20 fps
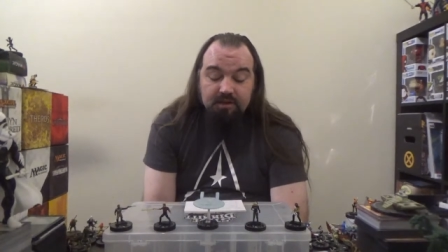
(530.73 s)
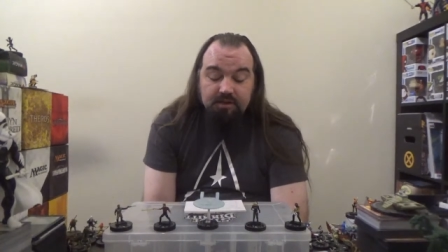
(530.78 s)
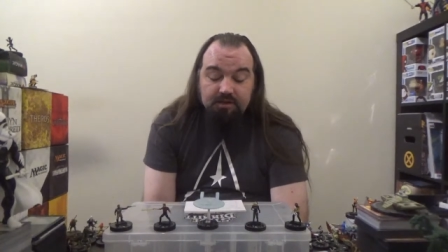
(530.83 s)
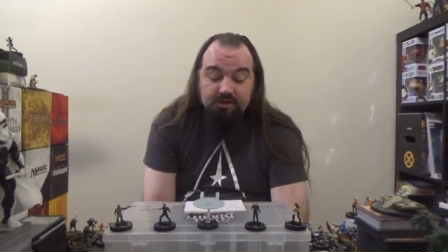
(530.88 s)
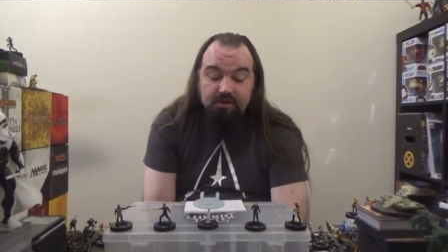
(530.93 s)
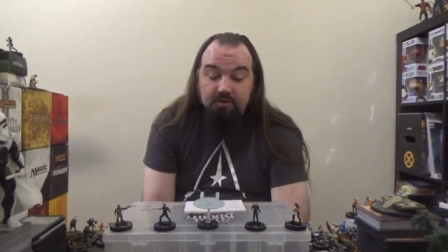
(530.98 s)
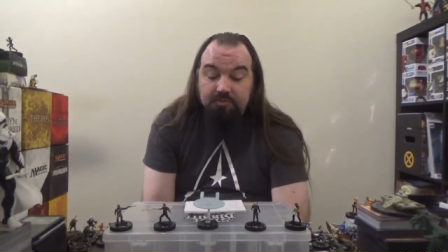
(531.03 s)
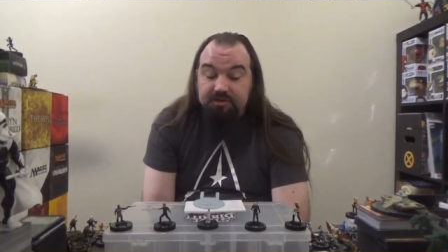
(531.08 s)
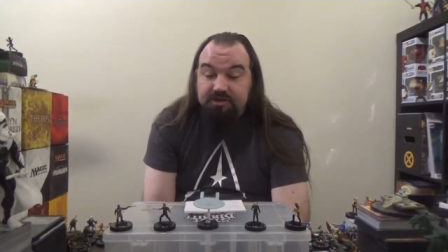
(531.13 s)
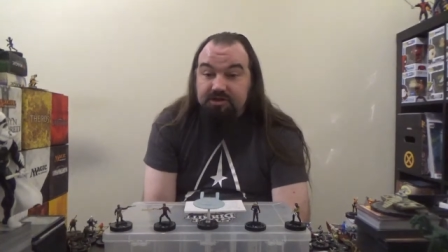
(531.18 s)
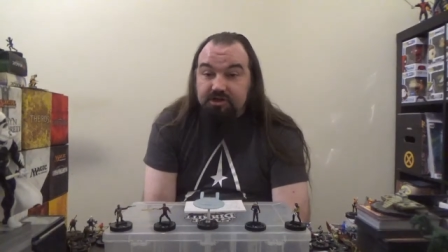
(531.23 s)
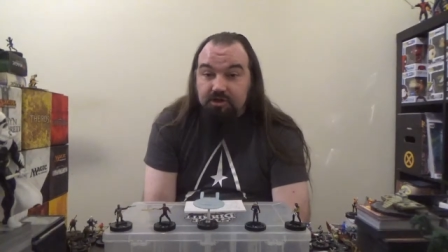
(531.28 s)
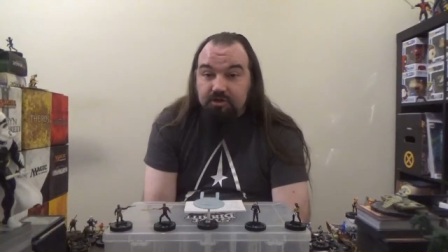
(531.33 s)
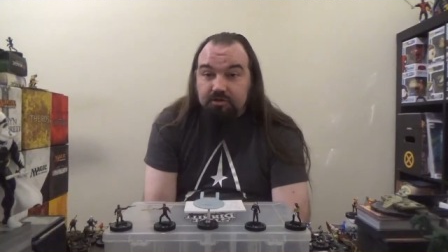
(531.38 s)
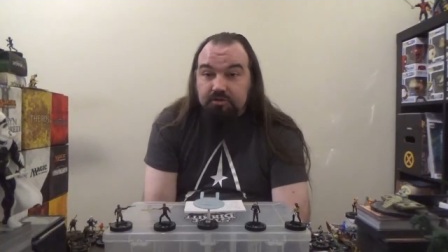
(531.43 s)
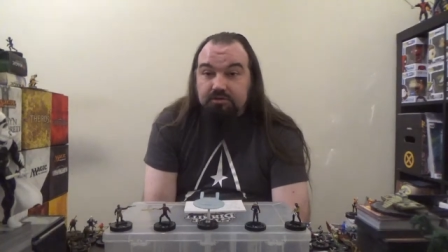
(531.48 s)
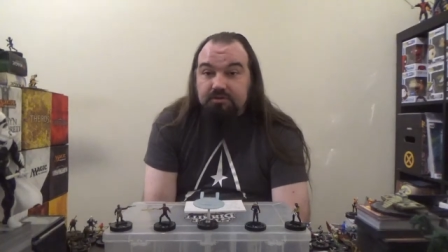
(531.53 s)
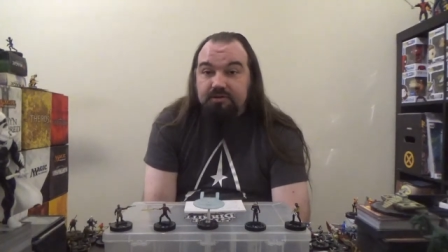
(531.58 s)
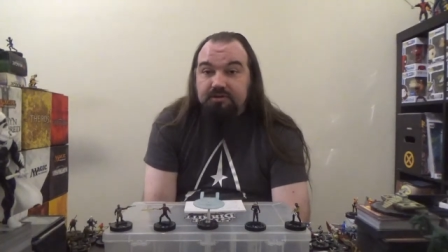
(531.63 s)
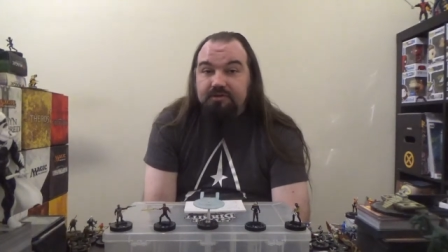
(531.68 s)
Yeoman
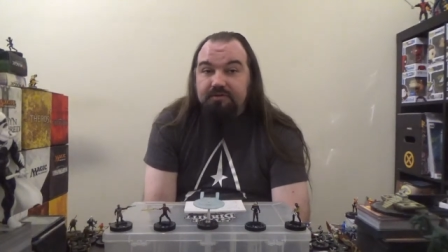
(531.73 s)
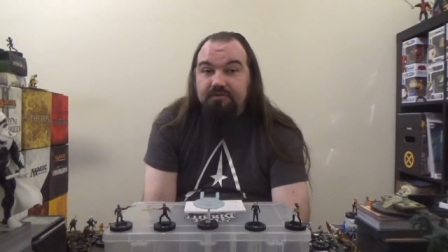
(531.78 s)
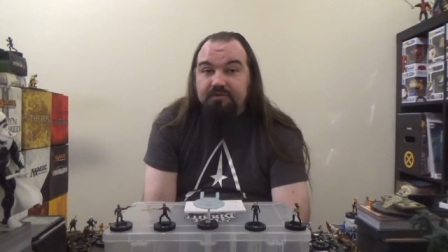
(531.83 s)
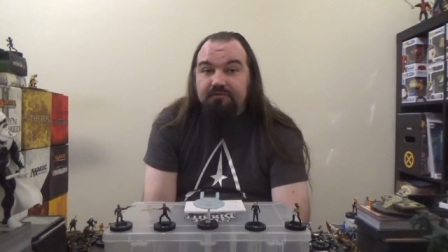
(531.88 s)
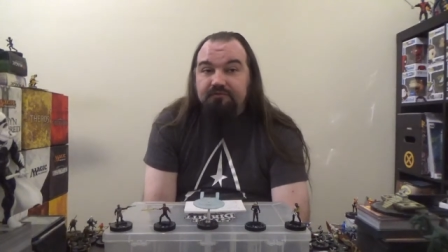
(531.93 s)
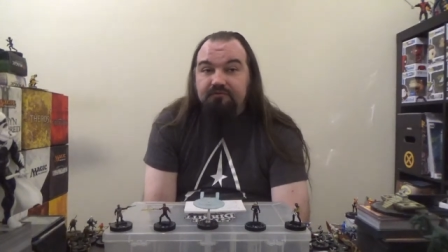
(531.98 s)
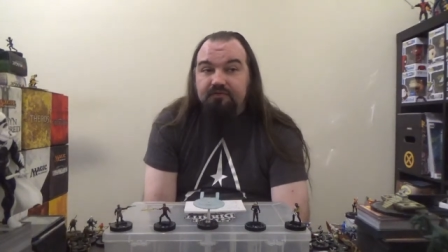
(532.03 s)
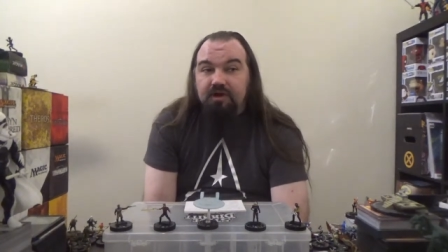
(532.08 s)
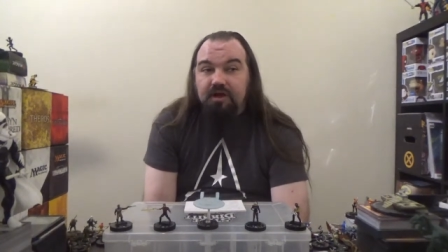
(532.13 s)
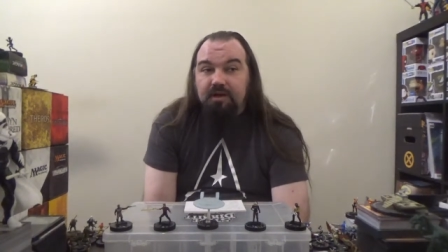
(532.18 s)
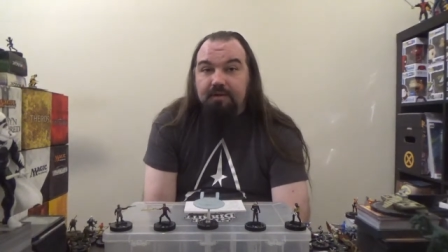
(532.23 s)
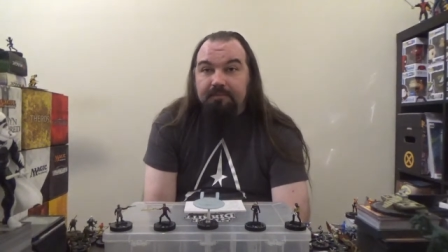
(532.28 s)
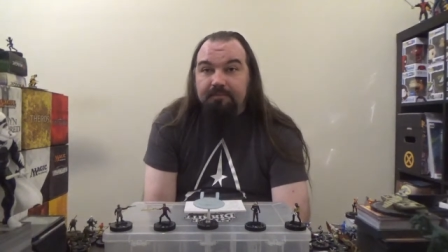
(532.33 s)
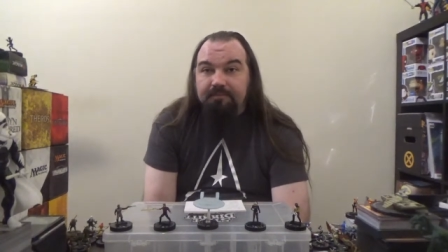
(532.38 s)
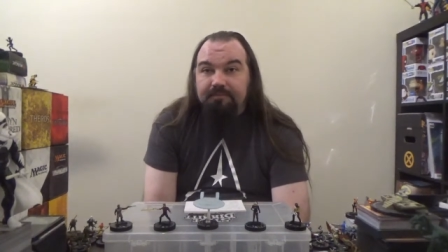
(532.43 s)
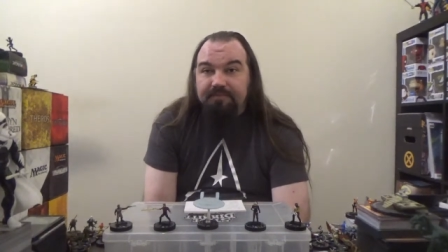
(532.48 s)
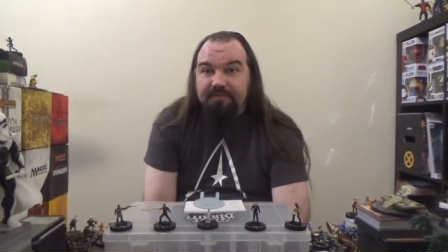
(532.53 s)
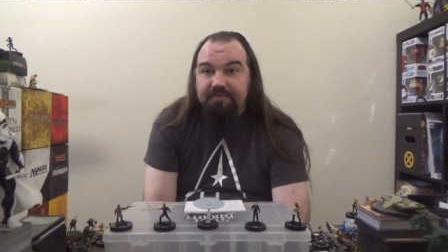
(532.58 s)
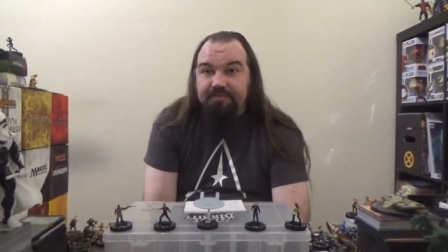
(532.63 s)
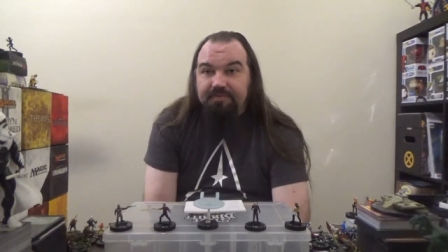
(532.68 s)
Colt
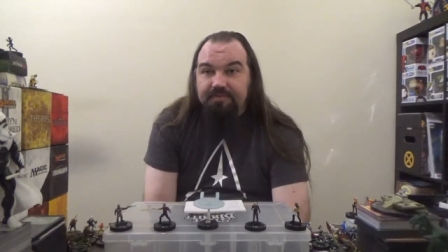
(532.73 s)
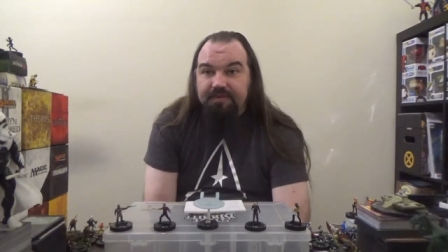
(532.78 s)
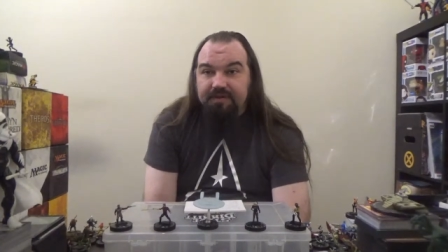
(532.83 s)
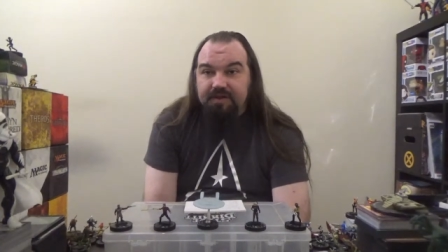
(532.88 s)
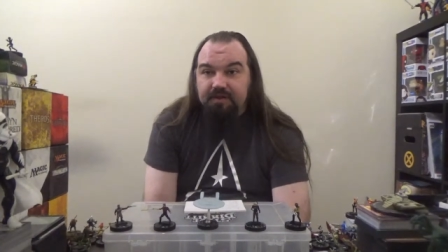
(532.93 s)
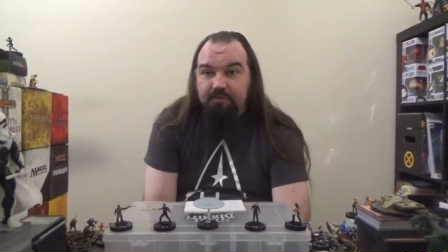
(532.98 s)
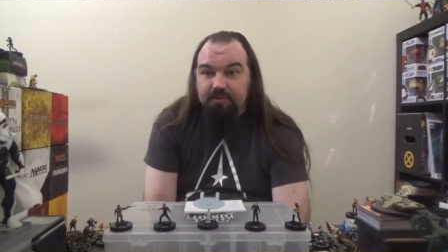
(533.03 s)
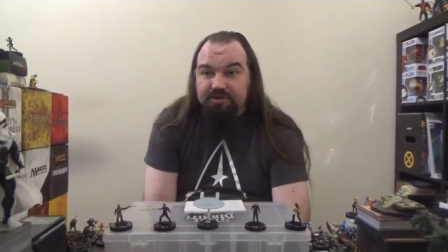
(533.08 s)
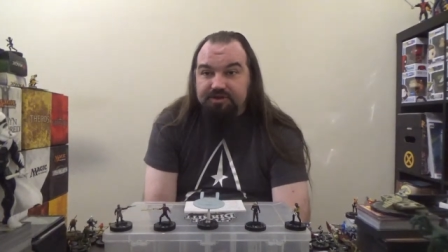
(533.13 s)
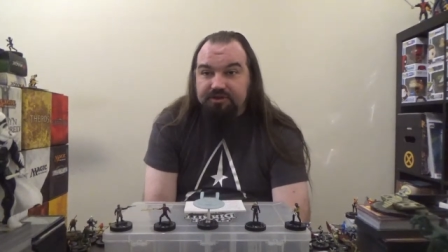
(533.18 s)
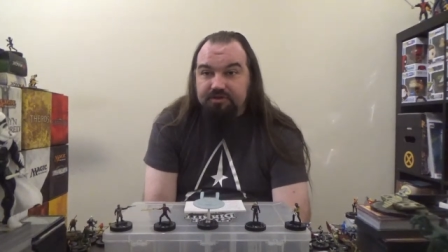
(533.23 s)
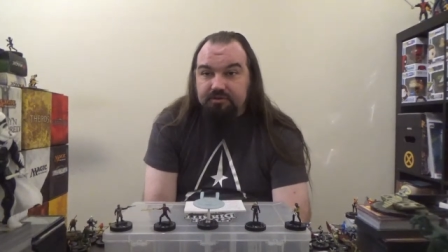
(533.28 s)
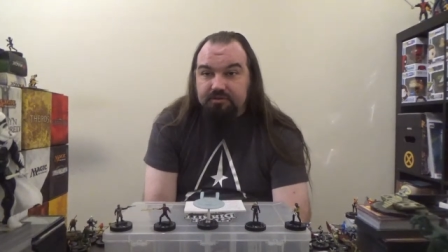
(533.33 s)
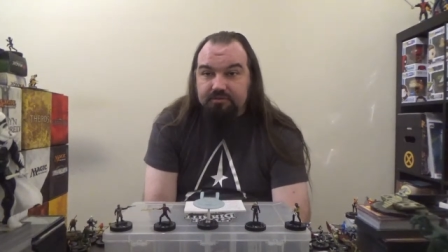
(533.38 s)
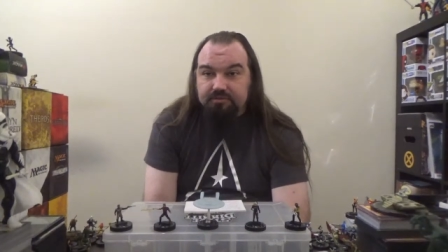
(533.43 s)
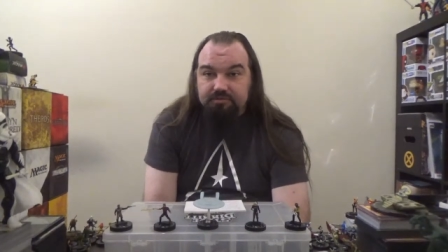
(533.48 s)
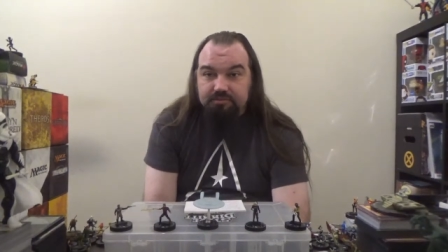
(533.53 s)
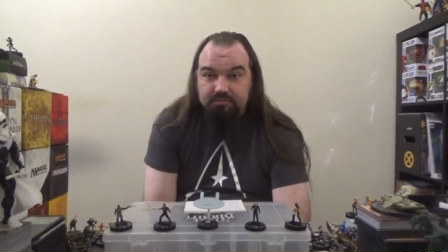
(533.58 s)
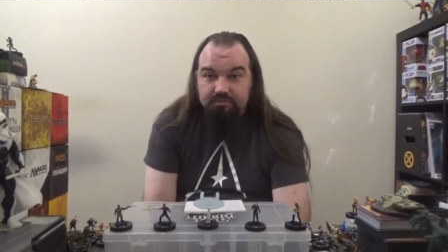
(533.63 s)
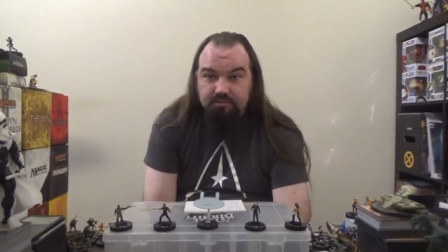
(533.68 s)
from the original